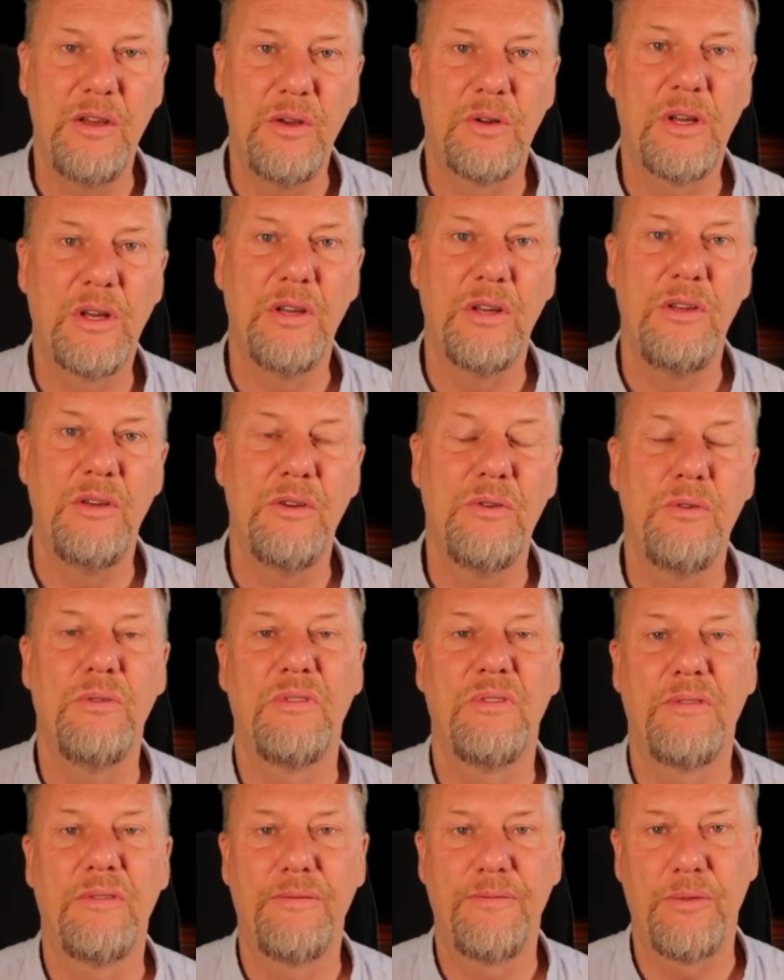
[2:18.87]
you can
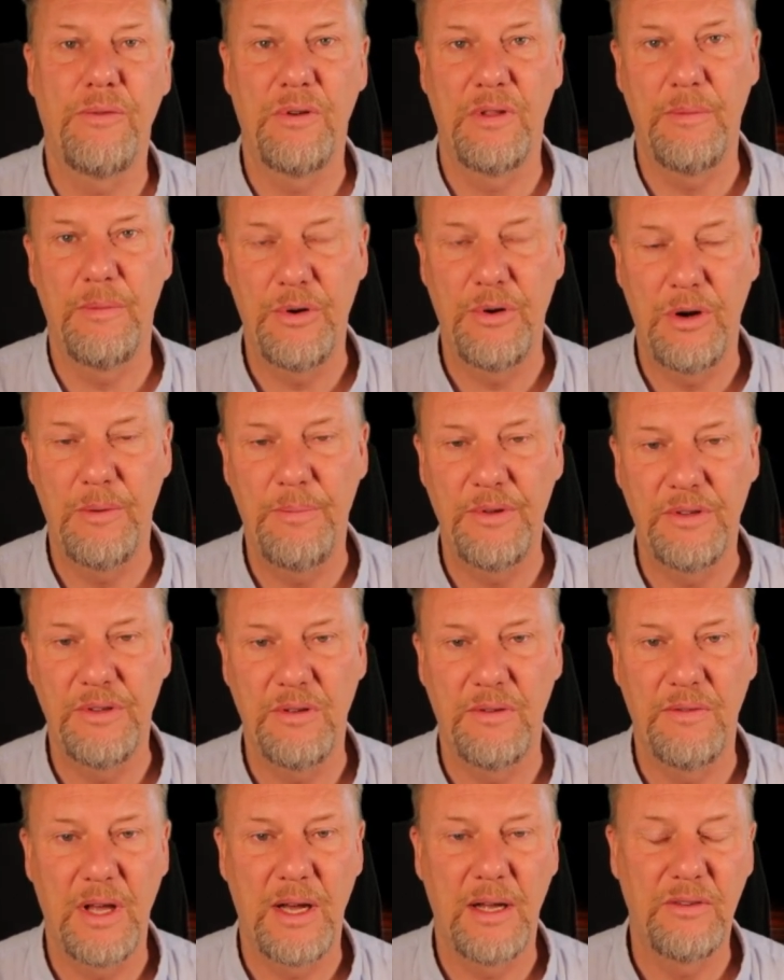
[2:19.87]
use for the purpose
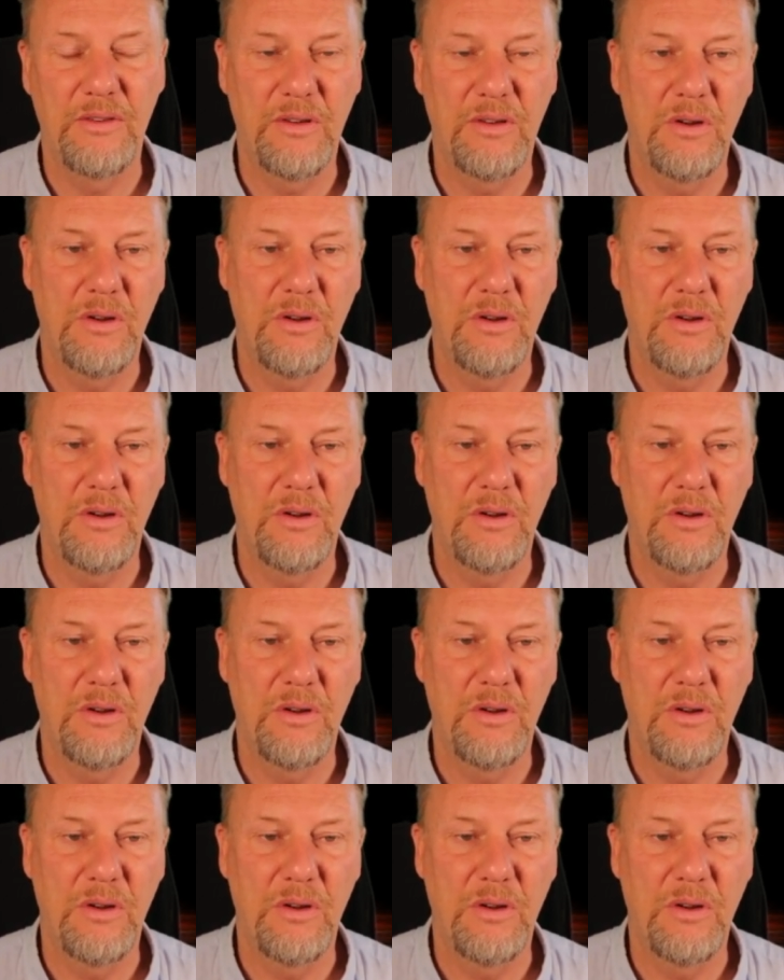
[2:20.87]
of that.